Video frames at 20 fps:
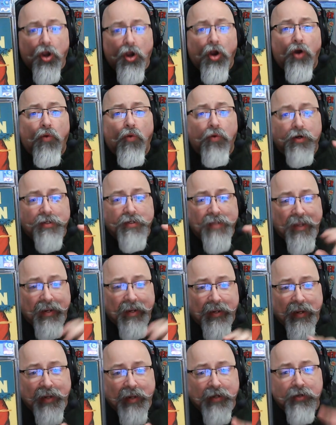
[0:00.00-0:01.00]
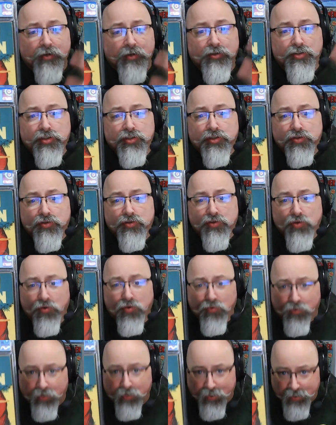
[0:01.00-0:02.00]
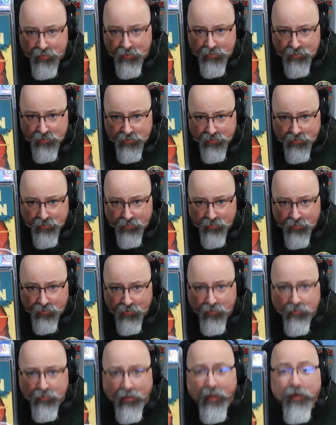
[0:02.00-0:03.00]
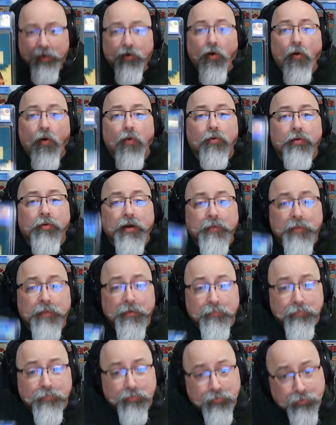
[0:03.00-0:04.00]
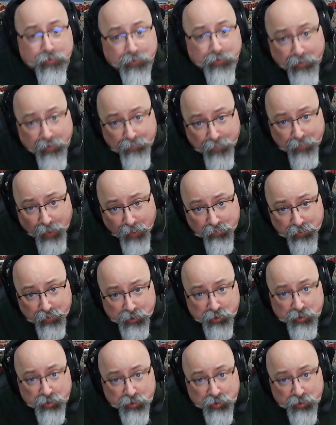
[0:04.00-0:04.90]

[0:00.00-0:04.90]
were taking stories that had already been published in